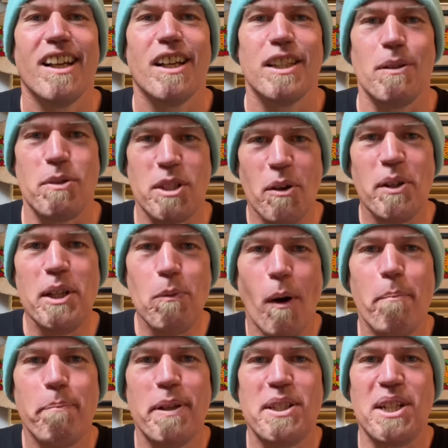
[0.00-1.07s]
There was only
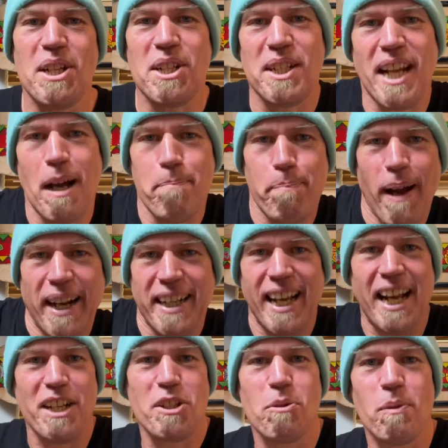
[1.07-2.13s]
one position that back
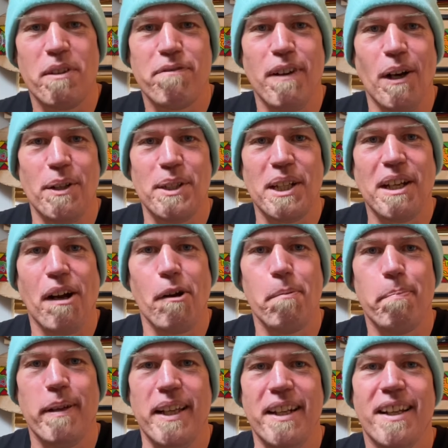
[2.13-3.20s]
axle would fit on the
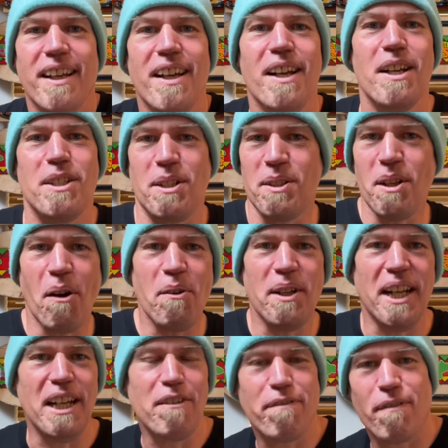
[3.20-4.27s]
coping, so no
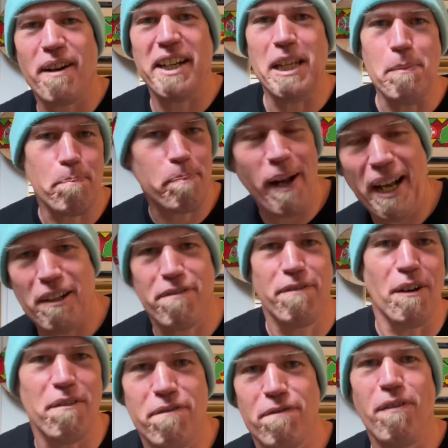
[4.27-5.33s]
need for any back
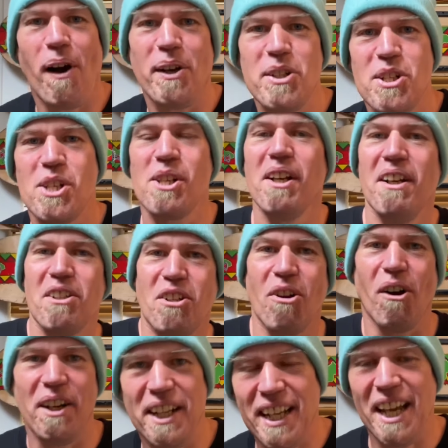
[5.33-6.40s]
foot fudge
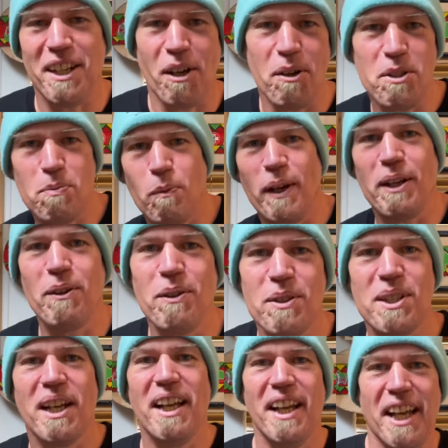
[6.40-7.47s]
trying to get those
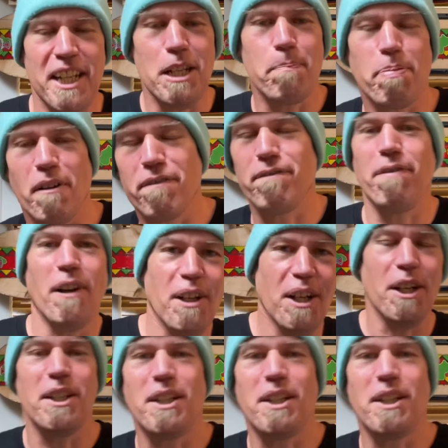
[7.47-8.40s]
wheels in the preferred